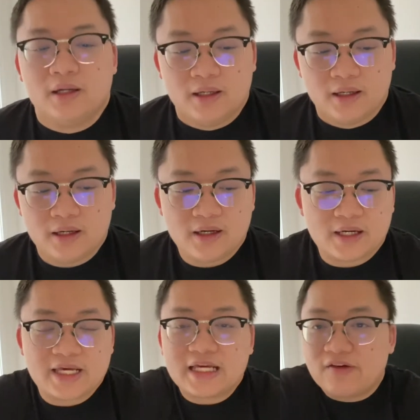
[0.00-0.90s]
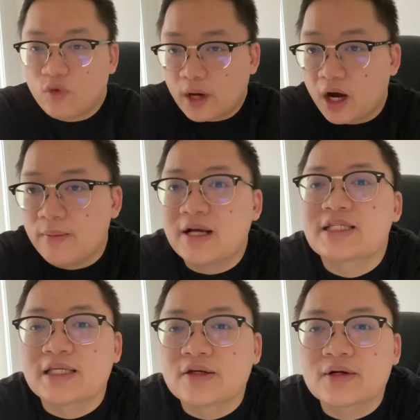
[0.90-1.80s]
I can't give away all my
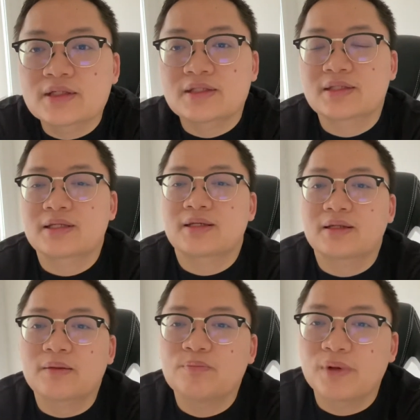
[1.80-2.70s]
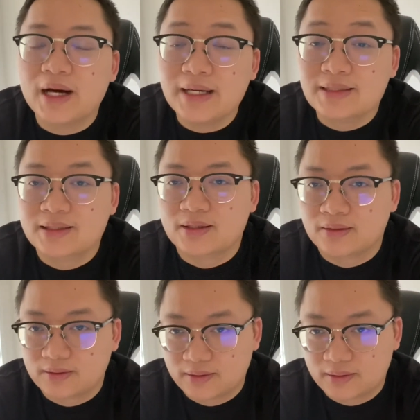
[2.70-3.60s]
secrets, but
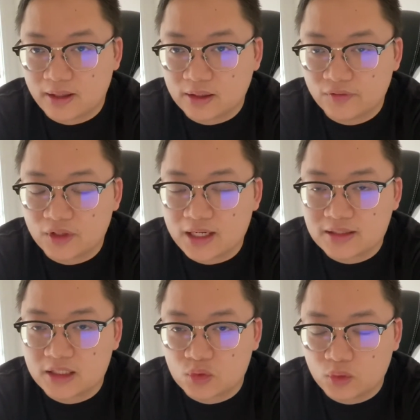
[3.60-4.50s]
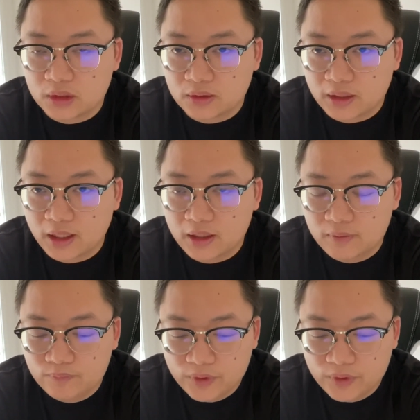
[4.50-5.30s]
I'll give you guys this one, okay?